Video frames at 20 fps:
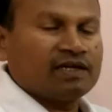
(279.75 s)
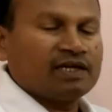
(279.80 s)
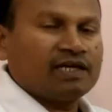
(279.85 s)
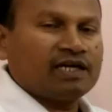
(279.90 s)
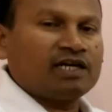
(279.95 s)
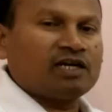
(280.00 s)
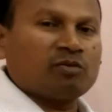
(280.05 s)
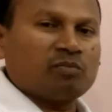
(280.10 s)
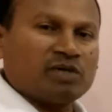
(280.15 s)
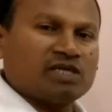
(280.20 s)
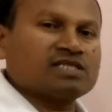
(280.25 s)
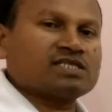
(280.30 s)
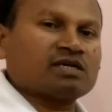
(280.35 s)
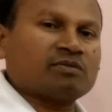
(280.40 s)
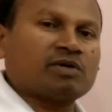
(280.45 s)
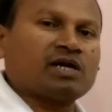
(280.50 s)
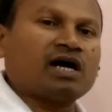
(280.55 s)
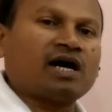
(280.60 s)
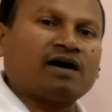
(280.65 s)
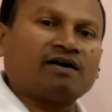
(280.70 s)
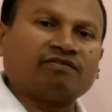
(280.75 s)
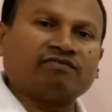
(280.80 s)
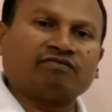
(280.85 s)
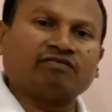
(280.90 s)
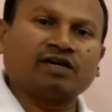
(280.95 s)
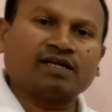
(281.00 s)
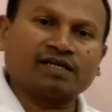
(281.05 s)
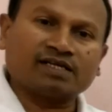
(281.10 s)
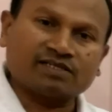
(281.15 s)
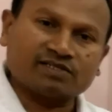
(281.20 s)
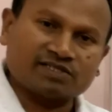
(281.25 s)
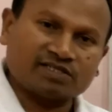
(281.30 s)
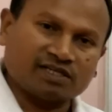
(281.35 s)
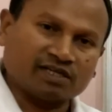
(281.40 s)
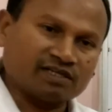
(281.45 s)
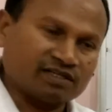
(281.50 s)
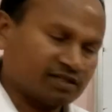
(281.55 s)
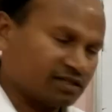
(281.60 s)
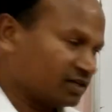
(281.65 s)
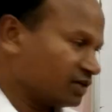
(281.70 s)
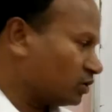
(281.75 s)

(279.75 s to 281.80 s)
it means our half work is done.